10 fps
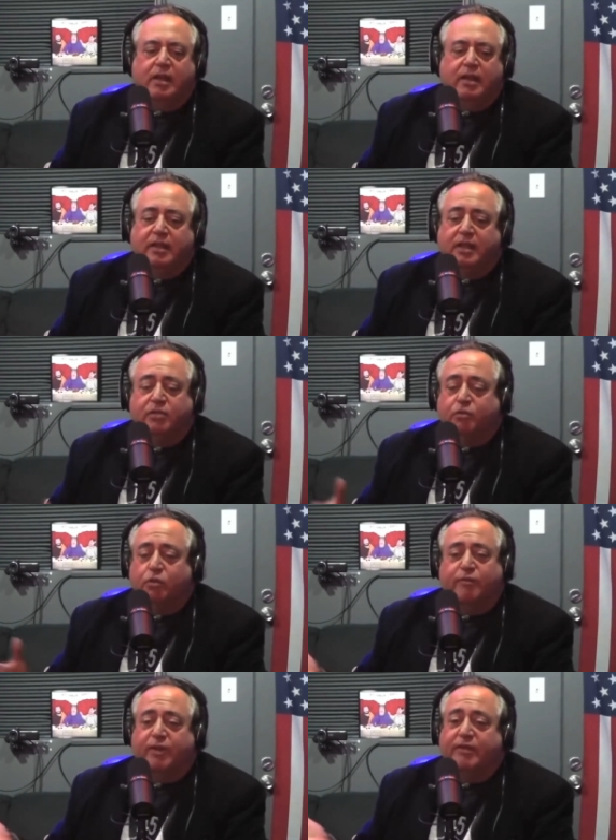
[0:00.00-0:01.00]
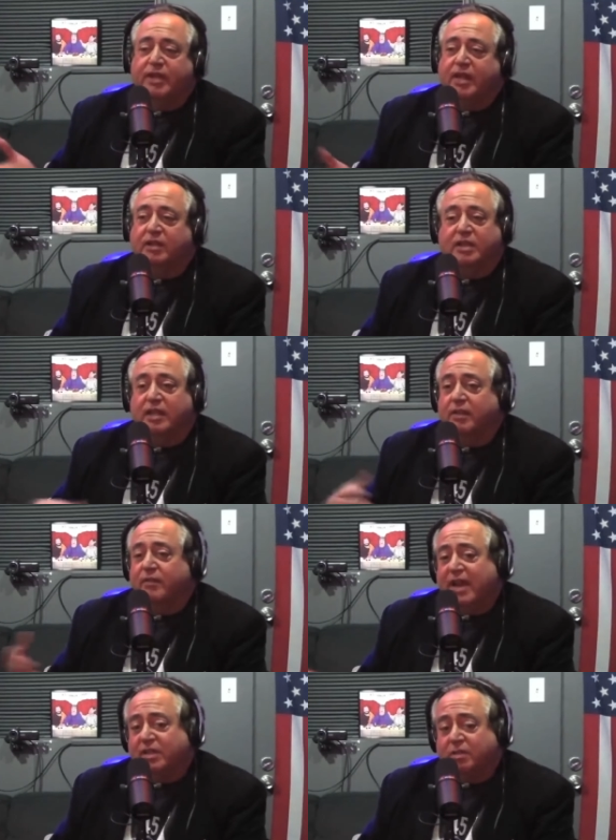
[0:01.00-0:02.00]
There's room for everything else. I love
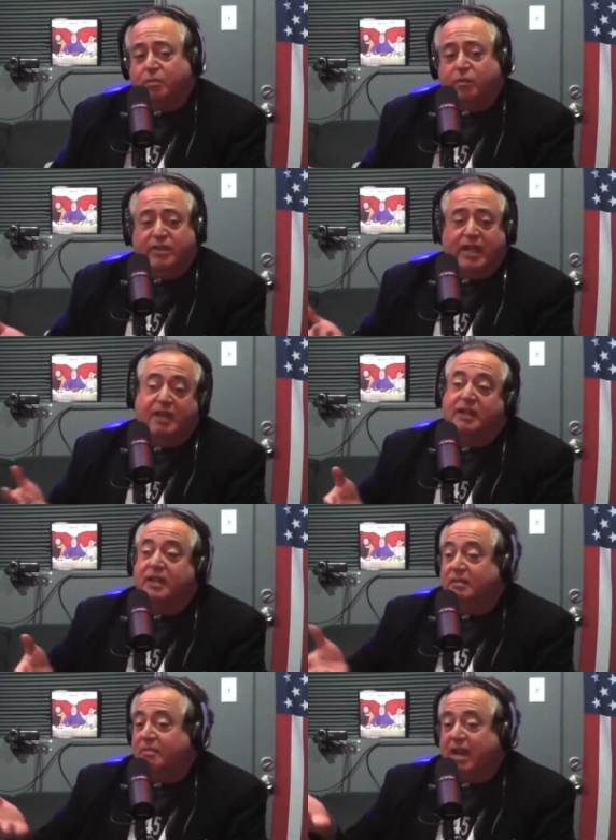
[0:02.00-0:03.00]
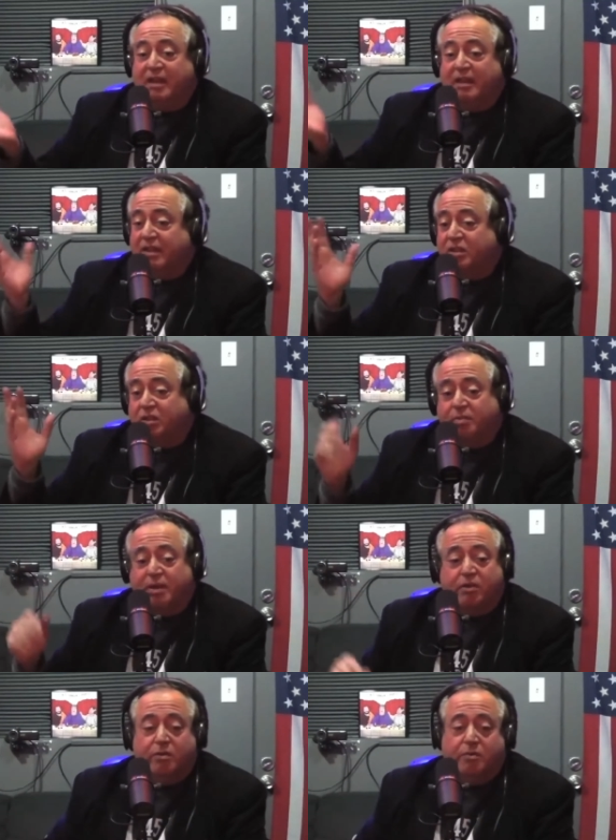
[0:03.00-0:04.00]
action movies. I I like
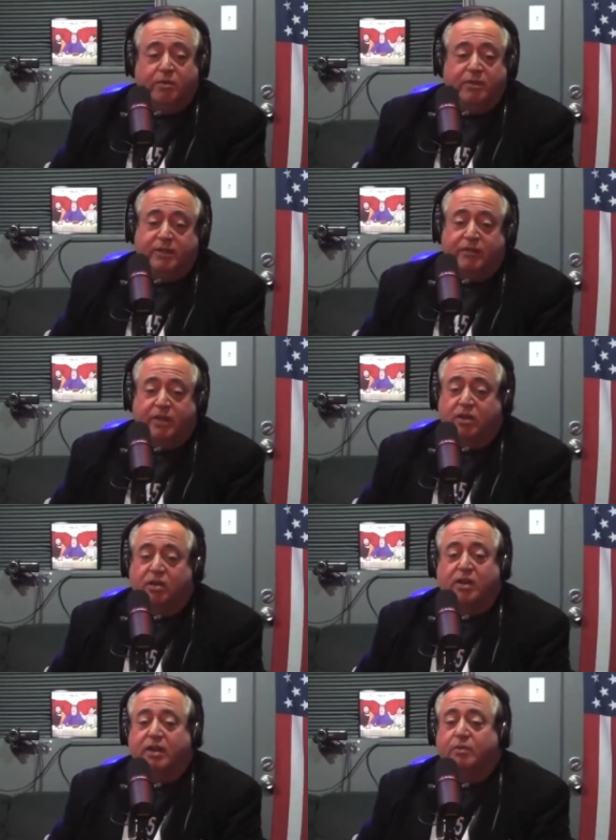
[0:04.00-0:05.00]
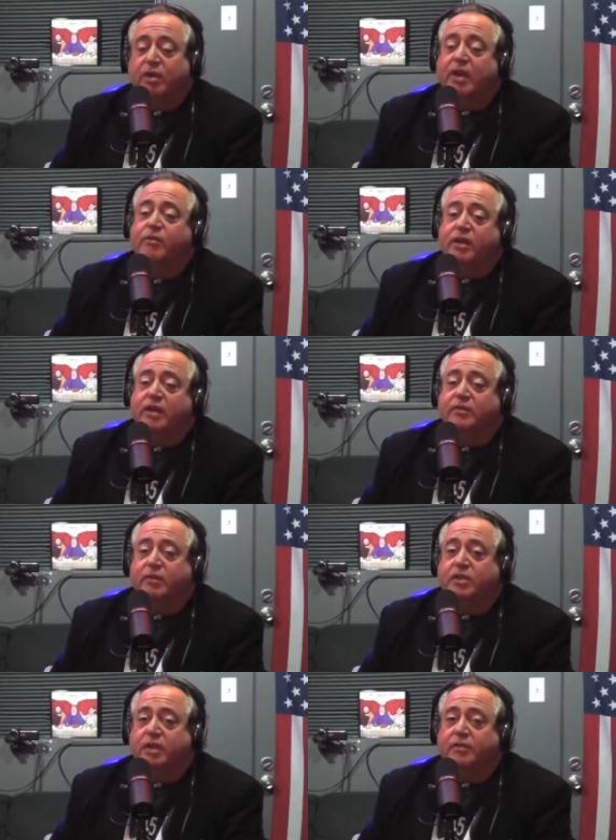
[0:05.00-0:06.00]
superhero movies if they're good. Whatever it is, if
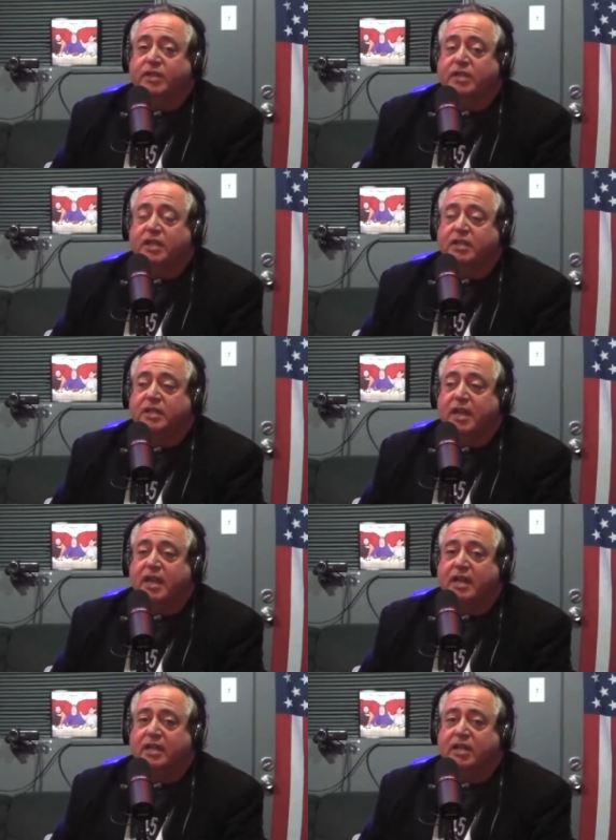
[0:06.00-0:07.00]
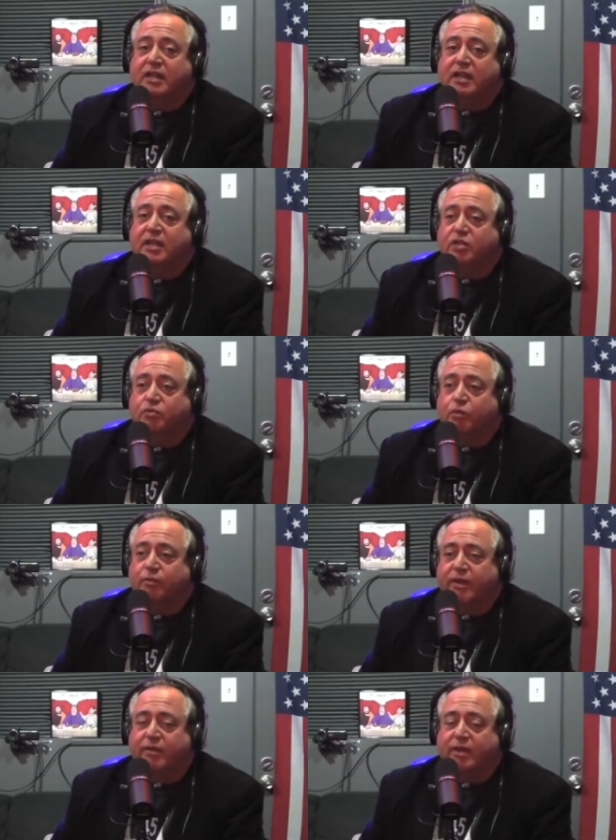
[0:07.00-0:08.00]
it's if it's entertaining, I think there's room
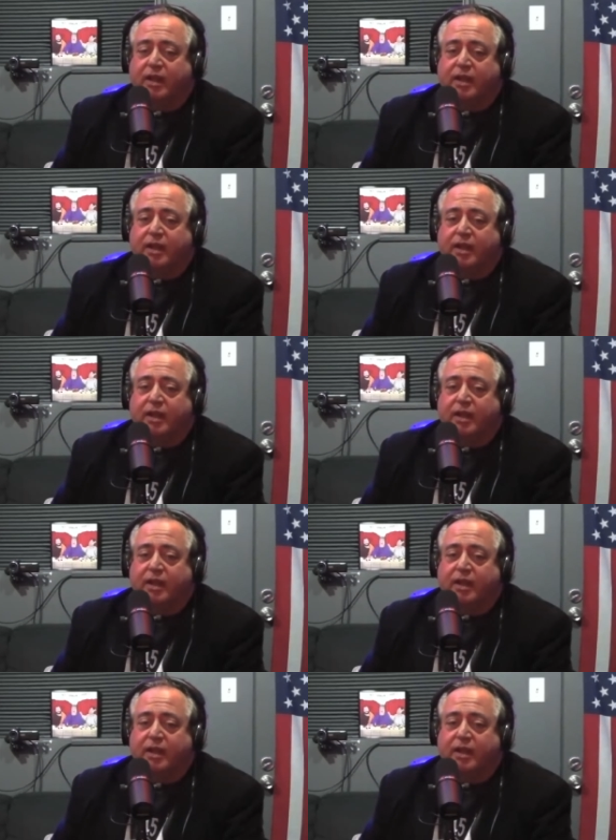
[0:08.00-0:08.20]
for everything.